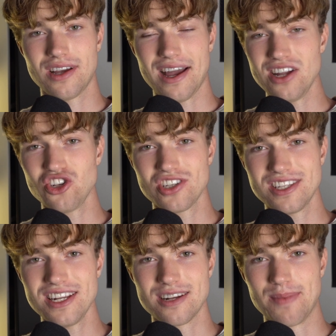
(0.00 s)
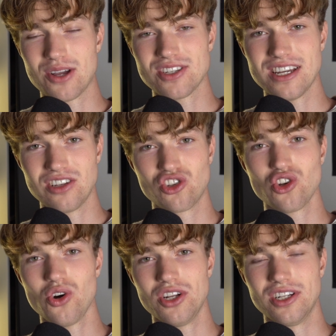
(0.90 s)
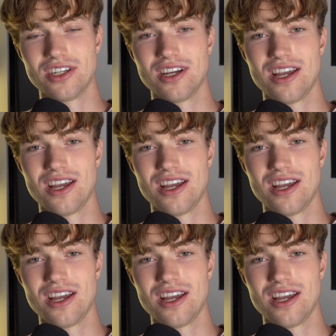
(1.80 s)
I just did it because I enjoyed it.